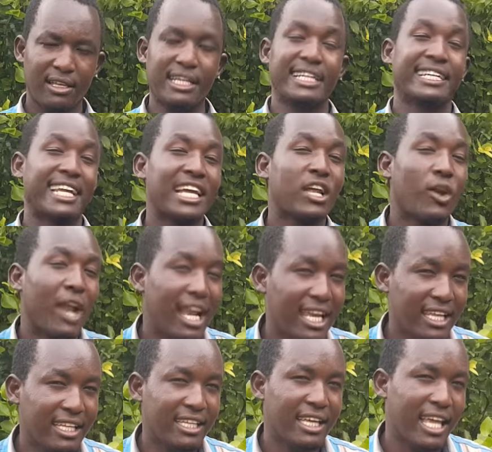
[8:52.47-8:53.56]

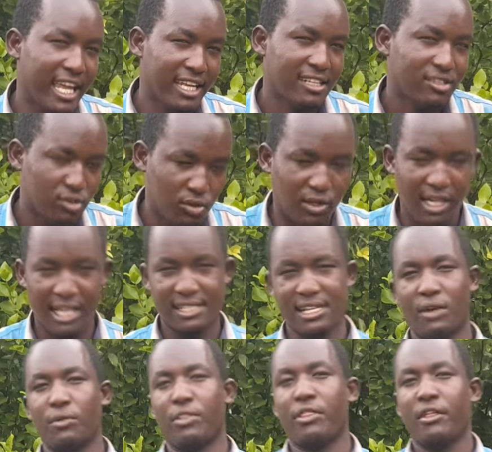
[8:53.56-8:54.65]
irregularly in Turkana
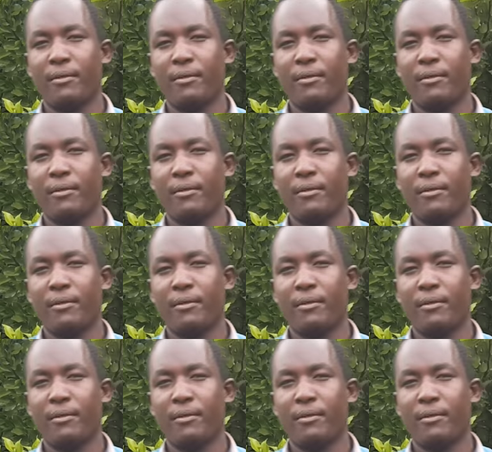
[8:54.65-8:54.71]
South.